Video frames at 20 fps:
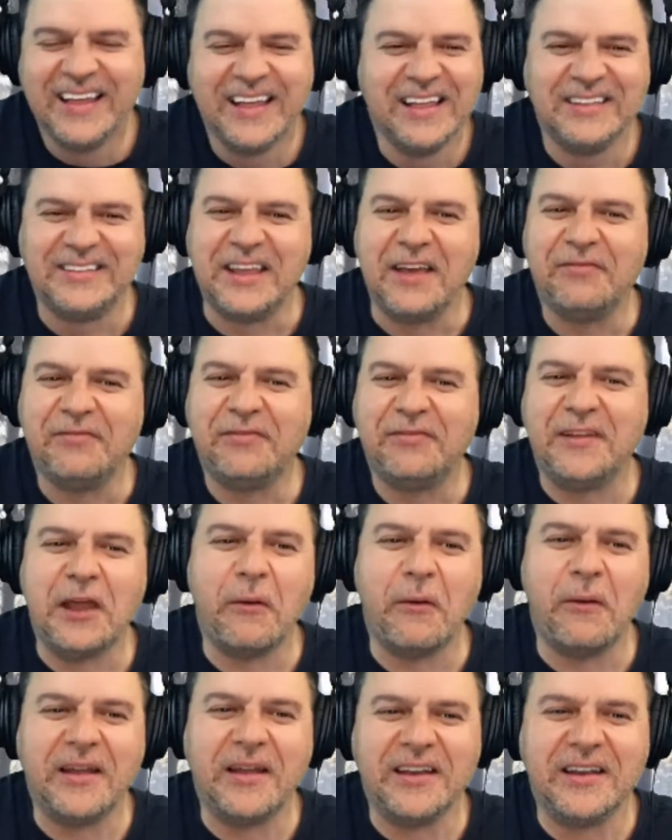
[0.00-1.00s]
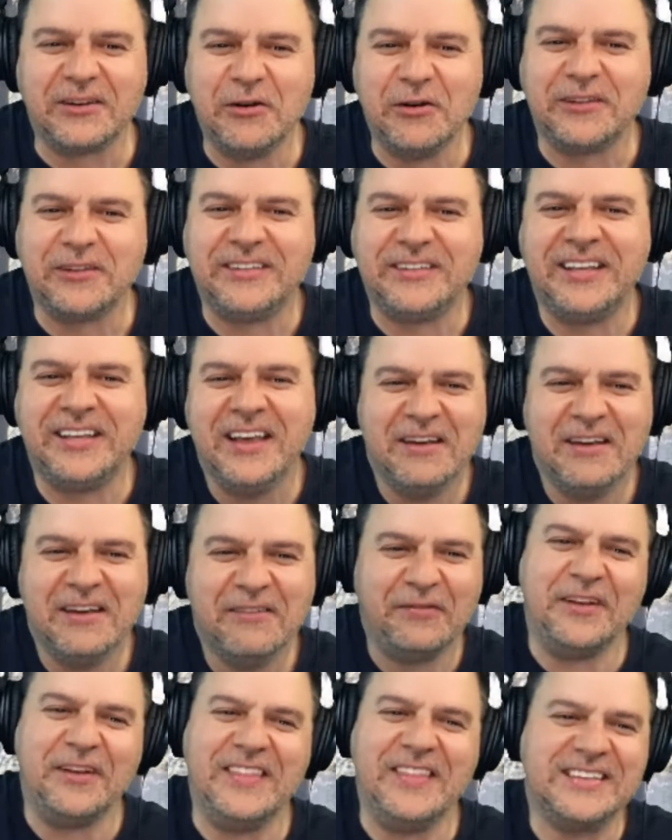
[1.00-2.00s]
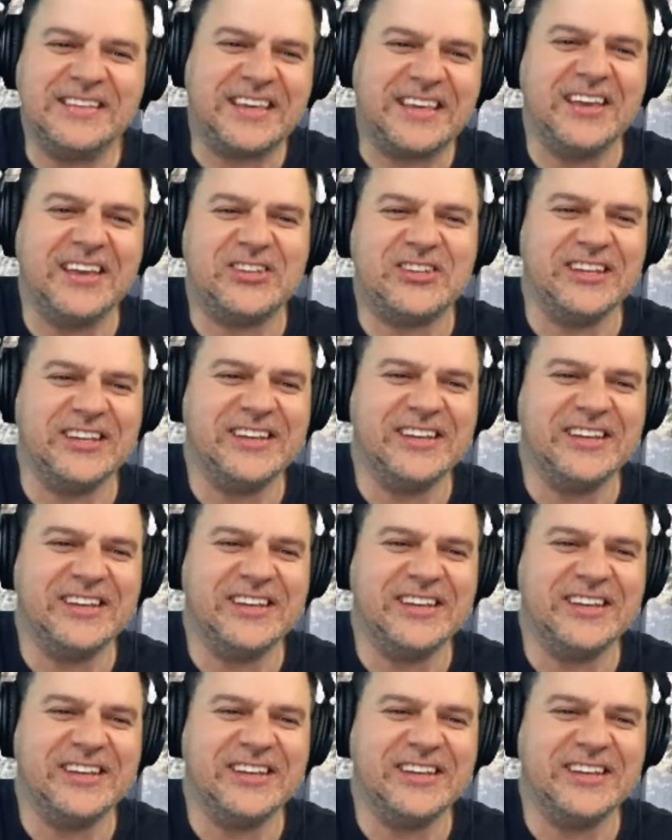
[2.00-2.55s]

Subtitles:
Definitely no undercooked food in this kitchen.